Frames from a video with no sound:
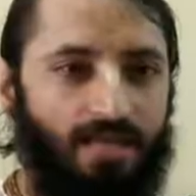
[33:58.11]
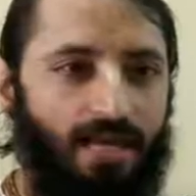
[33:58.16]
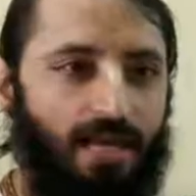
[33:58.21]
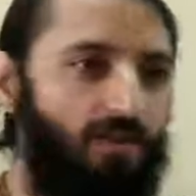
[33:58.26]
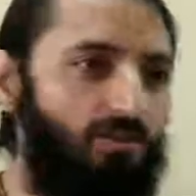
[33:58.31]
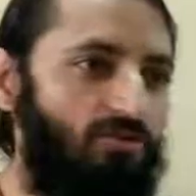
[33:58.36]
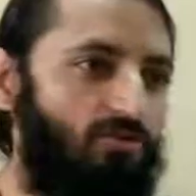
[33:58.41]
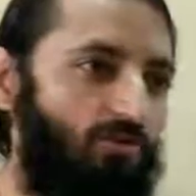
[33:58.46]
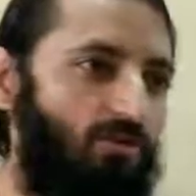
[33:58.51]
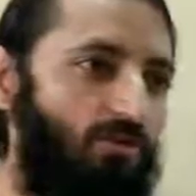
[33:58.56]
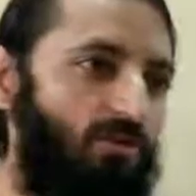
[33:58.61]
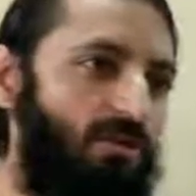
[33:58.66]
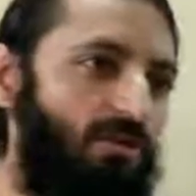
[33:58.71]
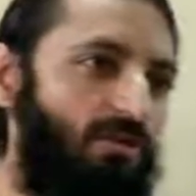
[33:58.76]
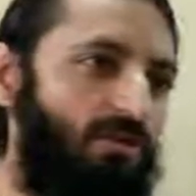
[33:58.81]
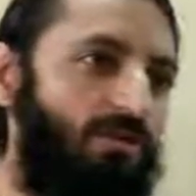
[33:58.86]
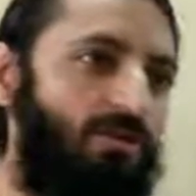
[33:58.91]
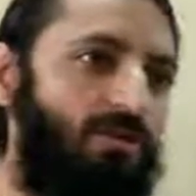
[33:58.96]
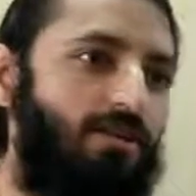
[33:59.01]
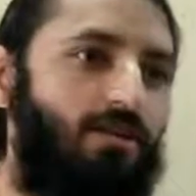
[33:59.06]
I was
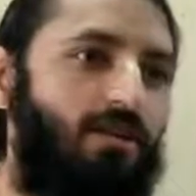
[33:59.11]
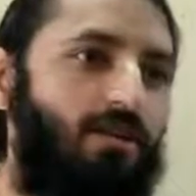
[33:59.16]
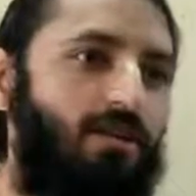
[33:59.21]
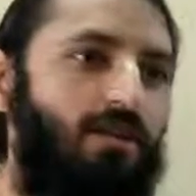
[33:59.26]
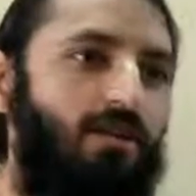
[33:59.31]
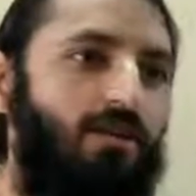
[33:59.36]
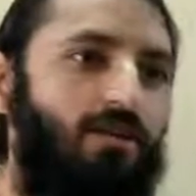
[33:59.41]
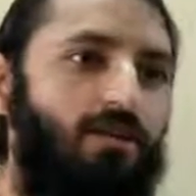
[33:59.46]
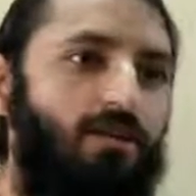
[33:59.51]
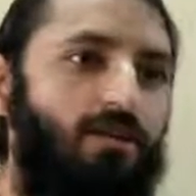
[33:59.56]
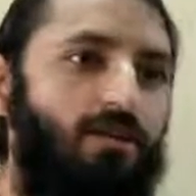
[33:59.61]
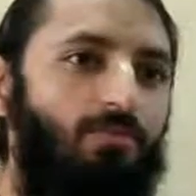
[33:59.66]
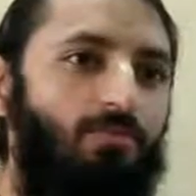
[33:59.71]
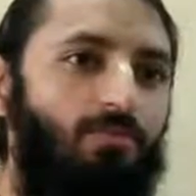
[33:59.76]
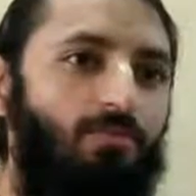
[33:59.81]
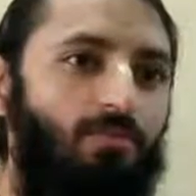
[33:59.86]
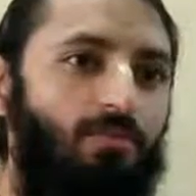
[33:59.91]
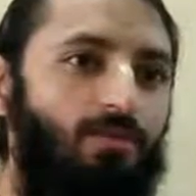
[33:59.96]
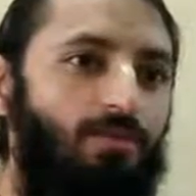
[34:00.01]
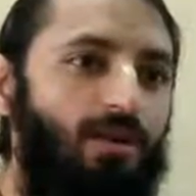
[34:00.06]

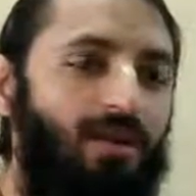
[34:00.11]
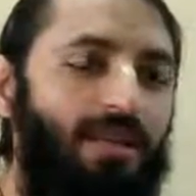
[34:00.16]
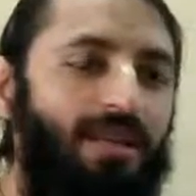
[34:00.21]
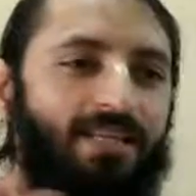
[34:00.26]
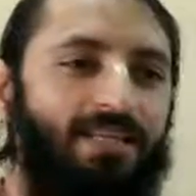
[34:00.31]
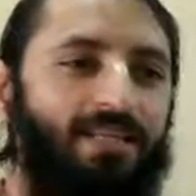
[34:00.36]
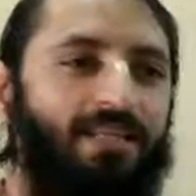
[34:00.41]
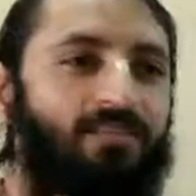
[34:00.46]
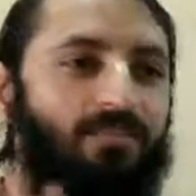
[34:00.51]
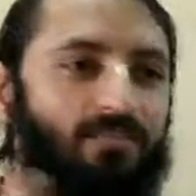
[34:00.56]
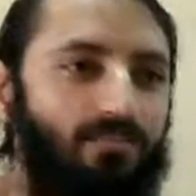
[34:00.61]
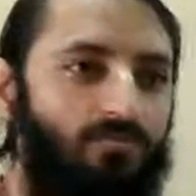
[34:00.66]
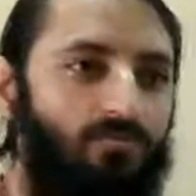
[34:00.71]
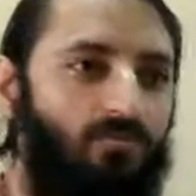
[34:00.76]
more liking